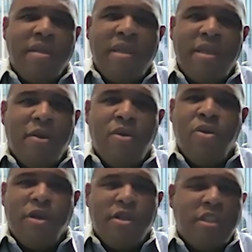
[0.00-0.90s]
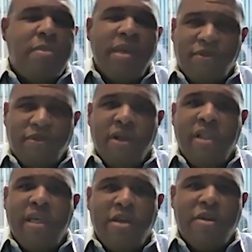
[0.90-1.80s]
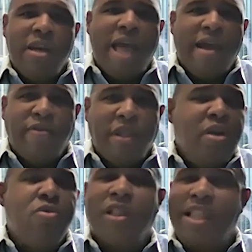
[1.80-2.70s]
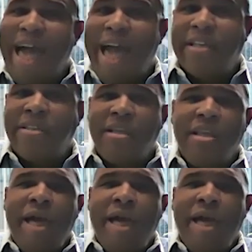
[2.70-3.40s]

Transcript: you know you can speak freely, you can act freely, you can relax.